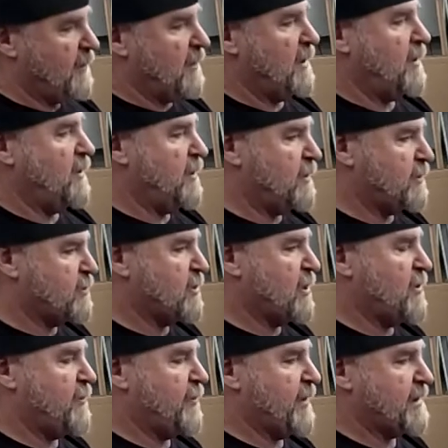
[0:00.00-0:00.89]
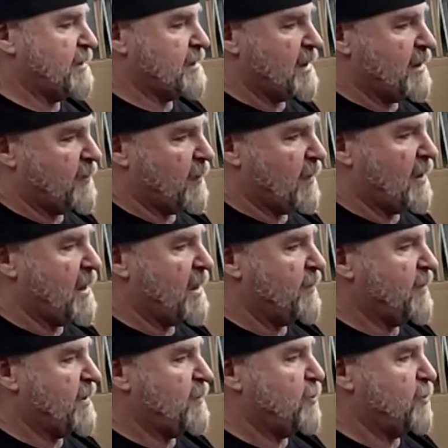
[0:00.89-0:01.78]
You know, it'll slow things up. A
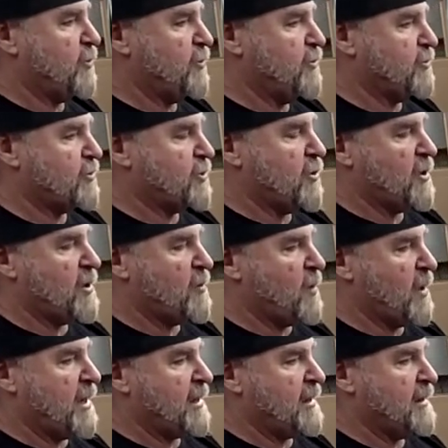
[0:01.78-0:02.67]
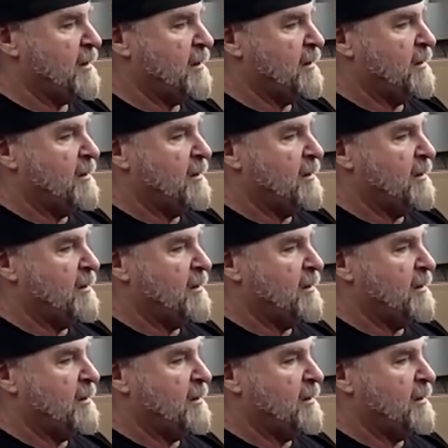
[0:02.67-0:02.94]
lot of people use 30 weight